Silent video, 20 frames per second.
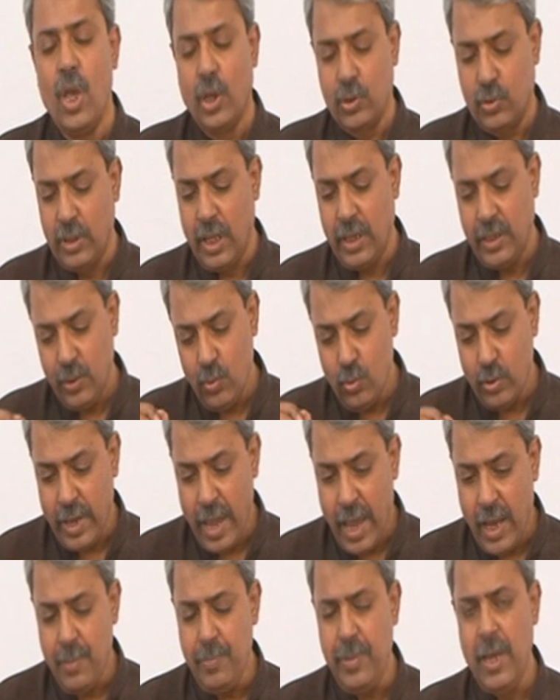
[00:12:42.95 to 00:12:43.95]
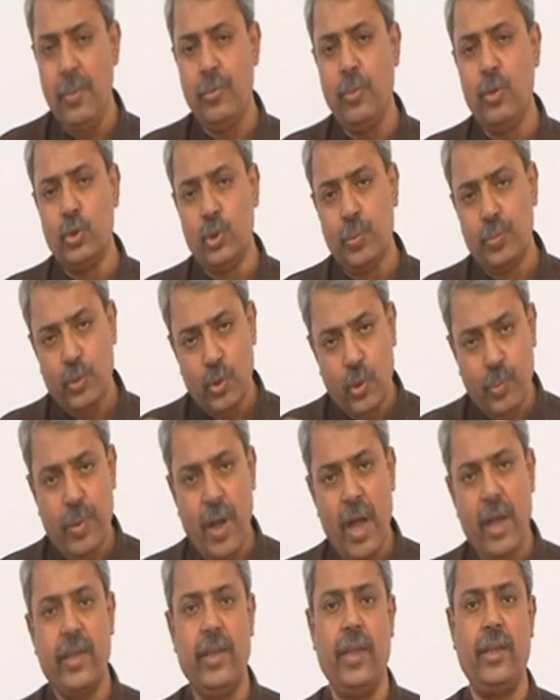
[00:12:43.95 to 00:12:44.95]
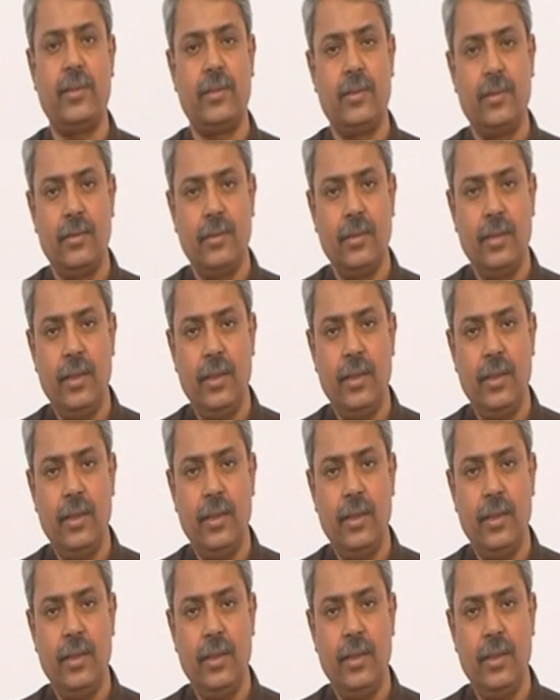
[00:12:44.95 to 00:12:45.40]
so that you can be able to propagate